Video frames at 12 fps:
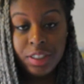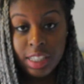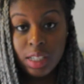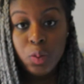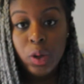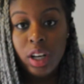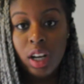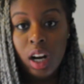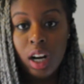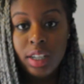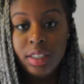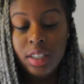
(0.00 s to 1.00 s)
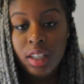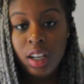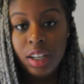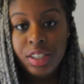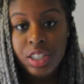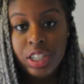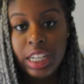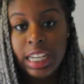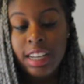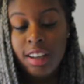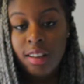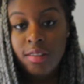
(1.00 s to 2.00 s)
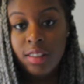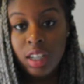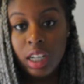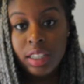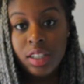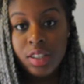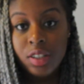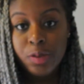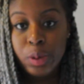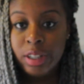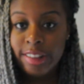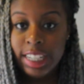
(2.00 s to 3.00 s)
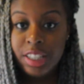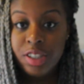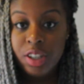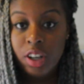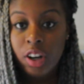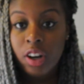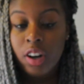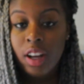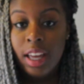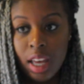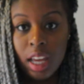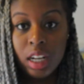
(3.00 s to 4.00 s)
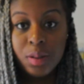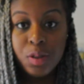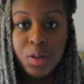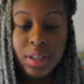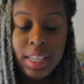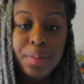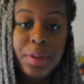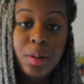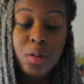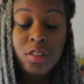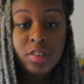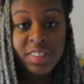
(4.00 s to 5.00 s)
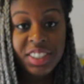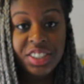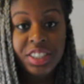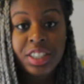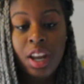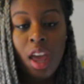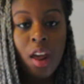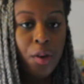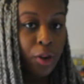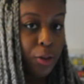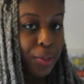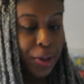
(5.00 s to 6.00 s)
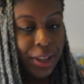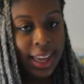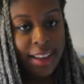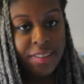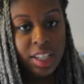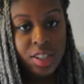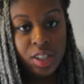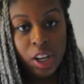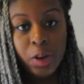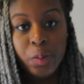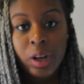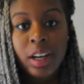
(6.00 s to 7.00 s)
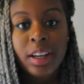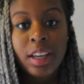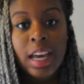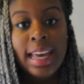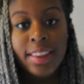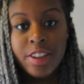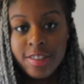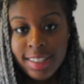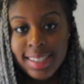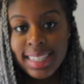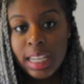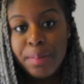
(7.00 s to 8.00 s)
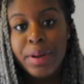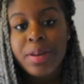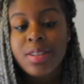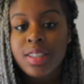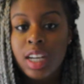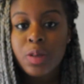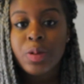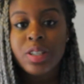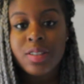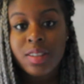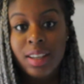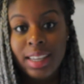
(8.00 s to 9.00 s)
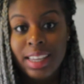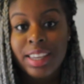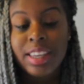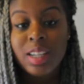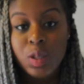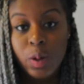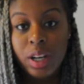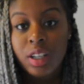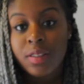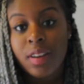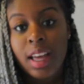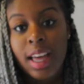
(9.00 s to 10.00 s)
you didn't work hard last year, regardless of what grades you got, and I'm talking minimal revision, not putting effort into homework, and you're in the same boat as I was in year 12,